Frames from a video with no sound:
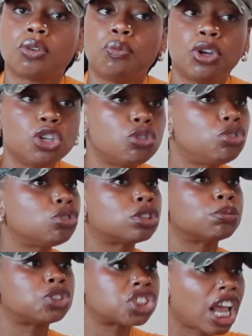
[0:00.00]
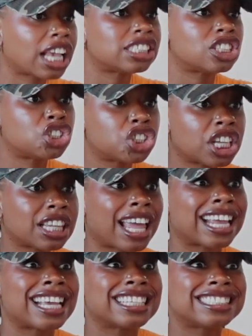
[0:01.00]
When you do some shicey shit
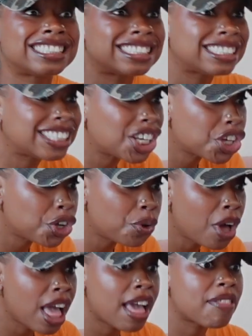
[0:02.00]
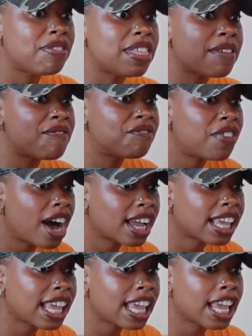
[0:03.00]
like steal the
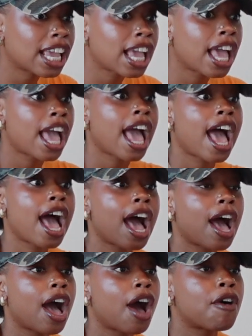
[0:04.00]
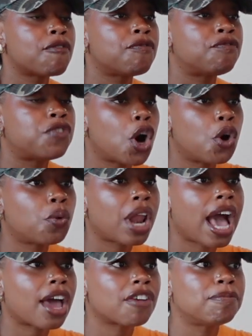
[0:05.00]
fucking phone
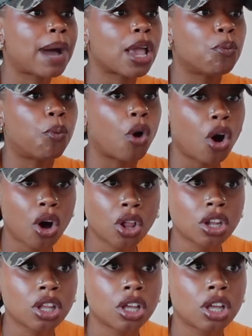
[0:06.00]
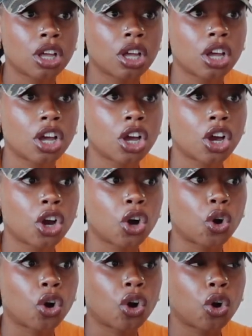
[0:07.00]
out of my wall,
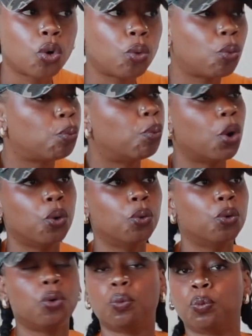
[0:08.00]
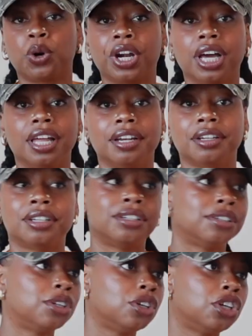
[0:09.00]
whoa, we're done.
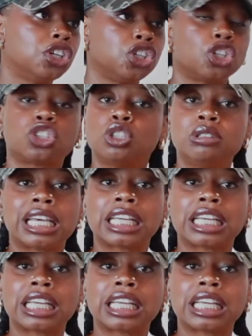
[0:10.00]
You're too